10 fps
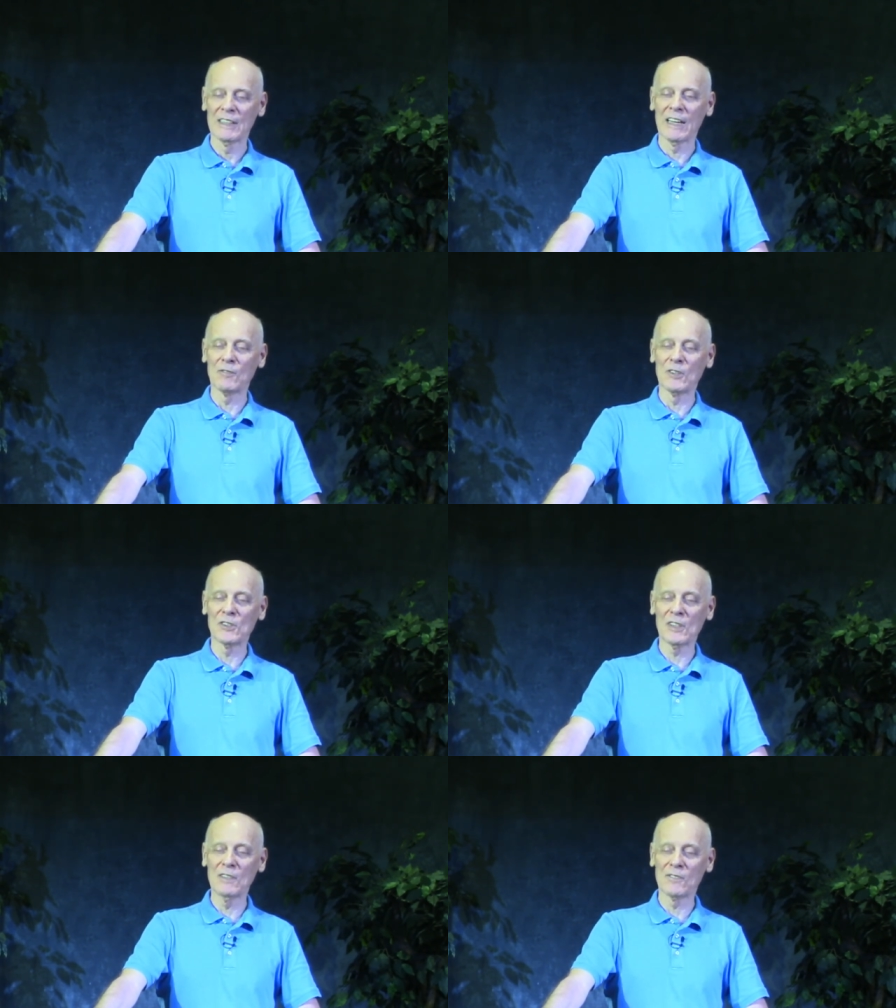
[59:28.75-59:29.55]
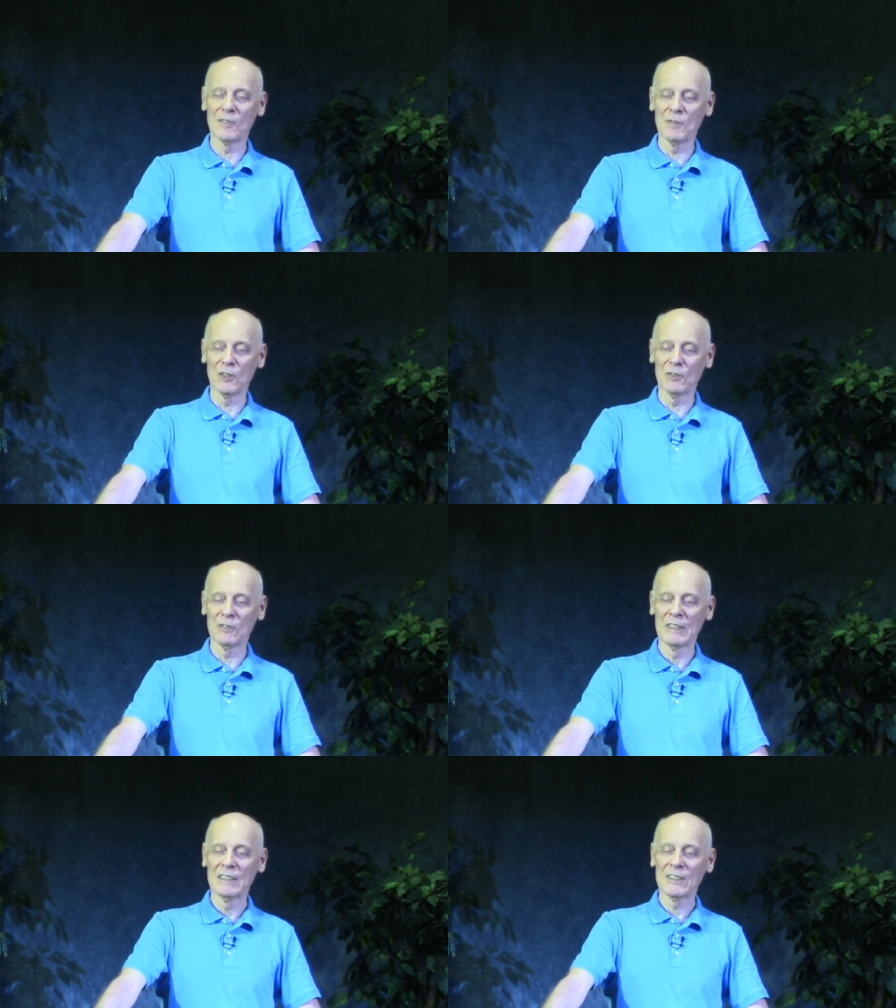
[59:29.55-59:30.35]
and receive from you
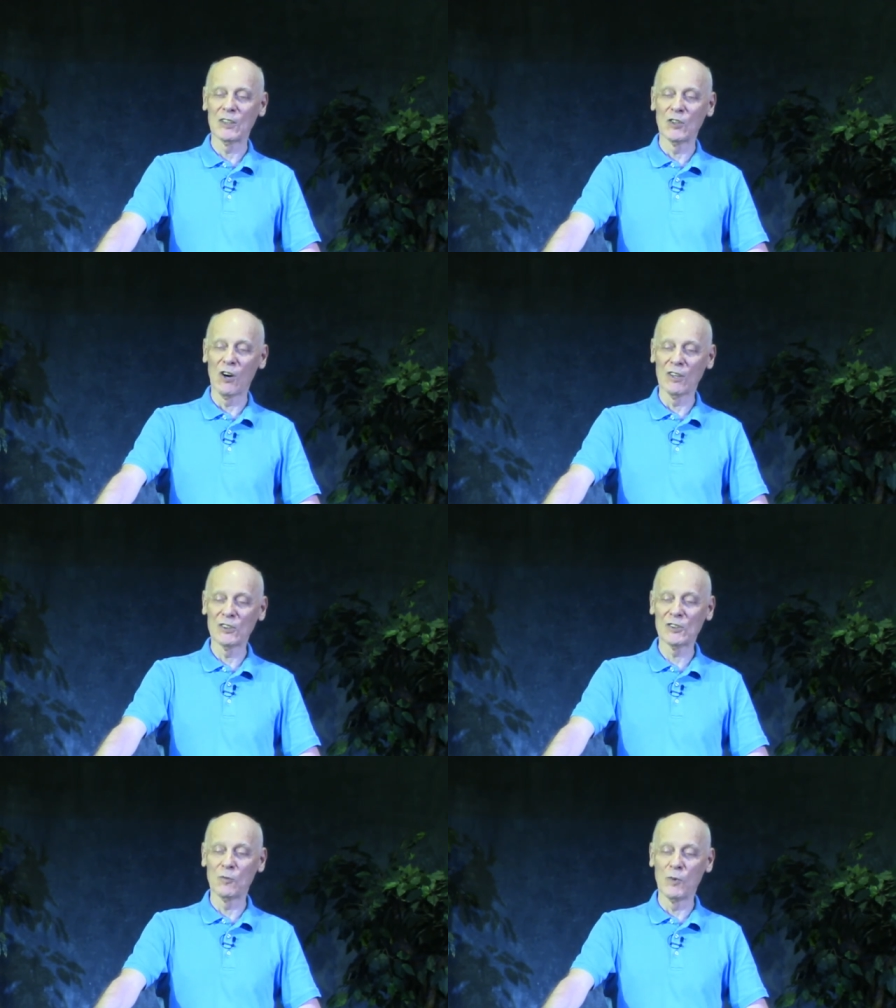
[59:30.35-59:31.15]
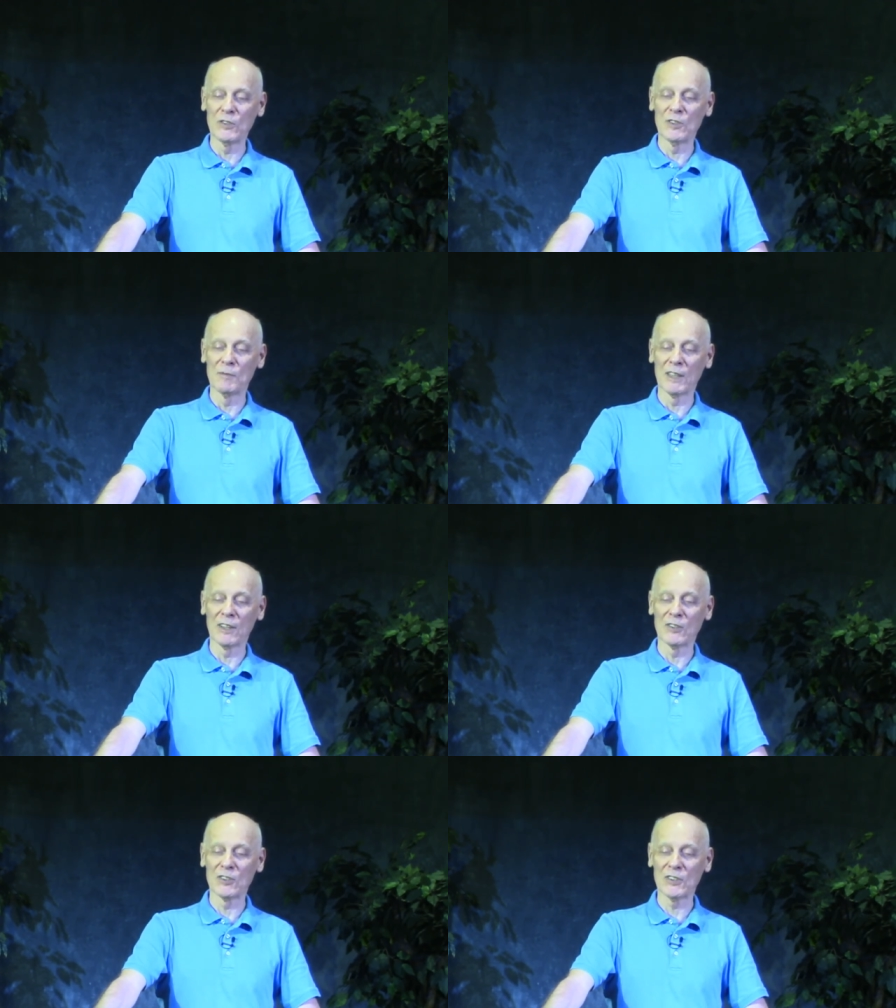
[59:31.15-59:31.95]
the knowledge, the wisdom, and
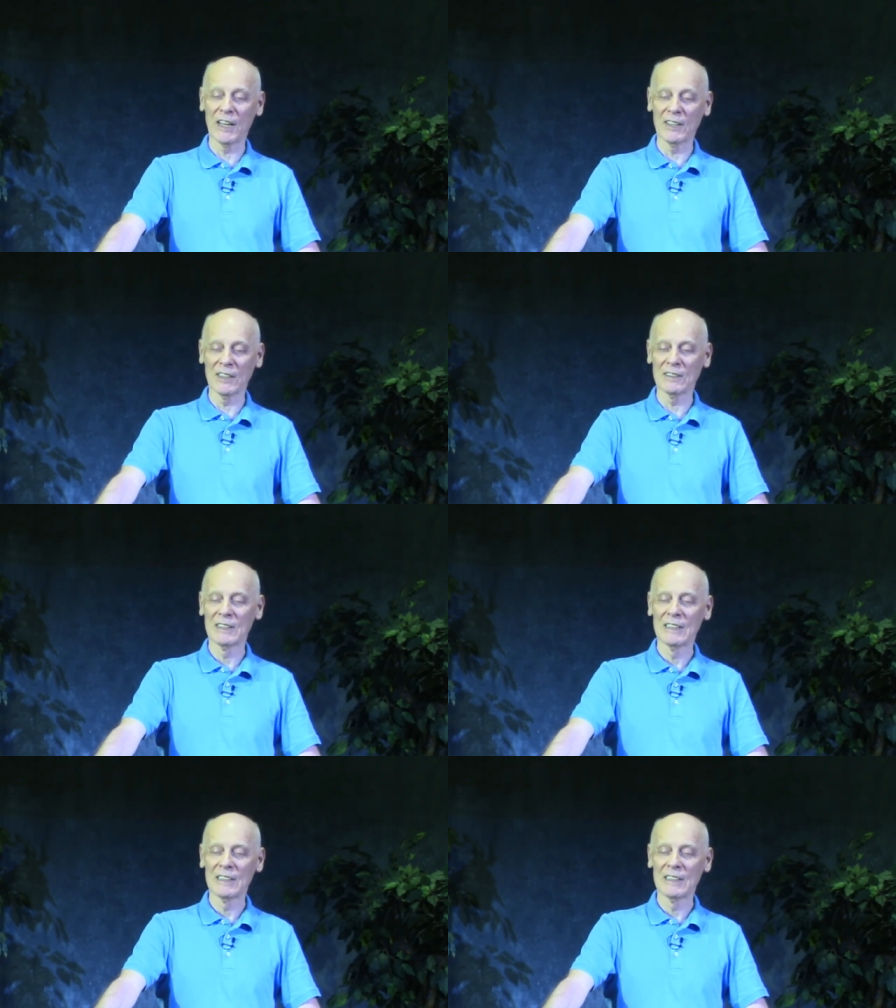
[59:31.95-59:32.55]
understanding,